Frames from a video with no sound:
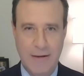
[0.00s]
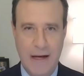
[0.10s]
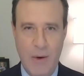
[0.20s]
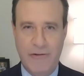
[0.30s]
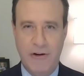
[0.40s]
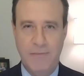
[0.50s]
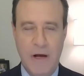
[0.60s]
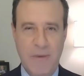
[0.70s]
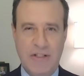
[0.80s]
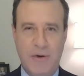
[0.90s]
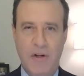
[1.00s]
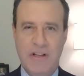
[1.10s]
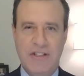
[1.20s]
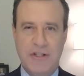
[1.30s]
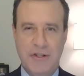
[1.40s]
However, amidst all
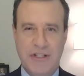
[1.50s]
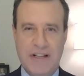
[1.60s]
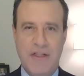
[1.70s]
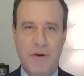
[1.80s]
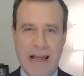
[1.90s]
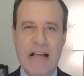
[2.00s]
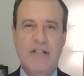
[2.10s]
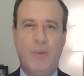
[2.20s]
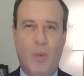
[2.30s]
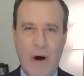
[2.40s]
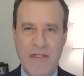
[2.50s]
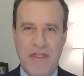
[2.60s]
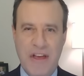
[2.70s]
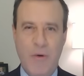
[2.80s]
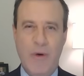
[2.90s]
the uncertainty, there is one
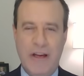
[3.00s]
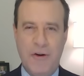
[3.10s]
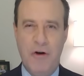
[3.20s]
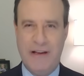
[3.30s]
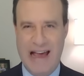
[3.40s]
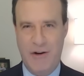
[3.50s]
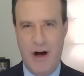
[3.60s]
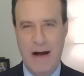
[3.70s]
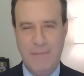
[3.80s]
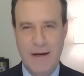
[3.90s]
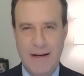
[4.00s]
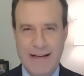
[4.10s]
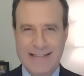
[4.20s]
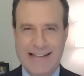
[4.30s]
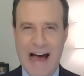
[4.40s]
thing we can all count on
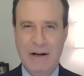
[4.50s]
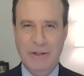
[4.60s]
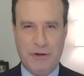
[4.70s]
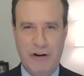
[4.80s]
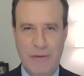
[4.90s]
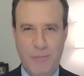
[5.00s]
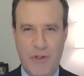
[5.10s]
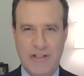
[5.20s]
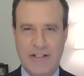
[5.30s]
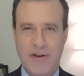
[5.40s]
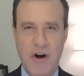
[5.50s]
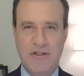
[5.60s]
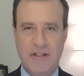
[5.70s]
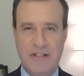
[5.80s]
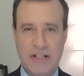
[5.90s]
Donald Trump, with his
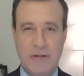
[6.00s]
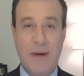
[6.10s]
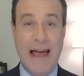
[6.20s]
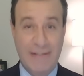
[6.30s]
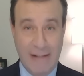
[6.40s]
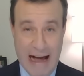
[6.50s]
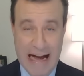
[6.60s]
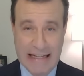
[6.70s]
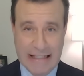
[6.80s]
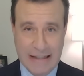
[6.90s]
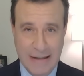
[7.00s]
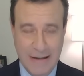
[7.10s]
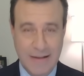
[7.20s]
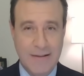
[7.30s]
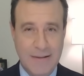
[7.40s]
narcissism and lies,
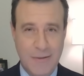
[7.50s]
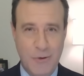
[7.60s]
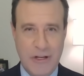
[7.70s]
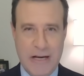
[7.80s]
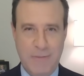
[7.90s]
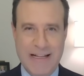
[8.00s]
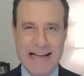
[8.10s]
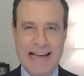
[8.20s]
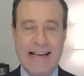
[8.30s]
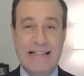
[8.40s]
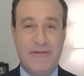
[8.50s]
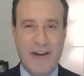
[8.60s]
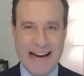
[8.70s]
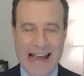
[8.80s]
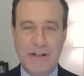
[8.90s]
will keep digging his
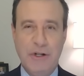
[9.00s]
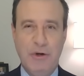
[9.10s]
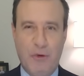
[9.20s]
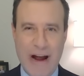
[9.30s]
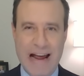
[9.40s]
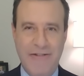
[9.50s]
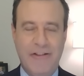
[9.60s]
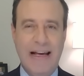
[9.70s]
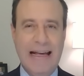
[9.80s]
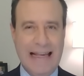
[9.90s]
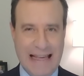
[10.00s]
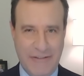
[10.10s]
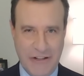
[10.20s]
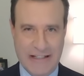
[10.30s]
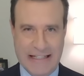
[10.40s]
financial grave
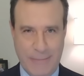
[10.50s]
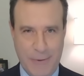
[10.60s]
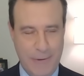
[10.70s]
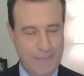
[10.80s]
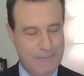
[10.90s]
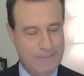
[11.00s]
even deeper.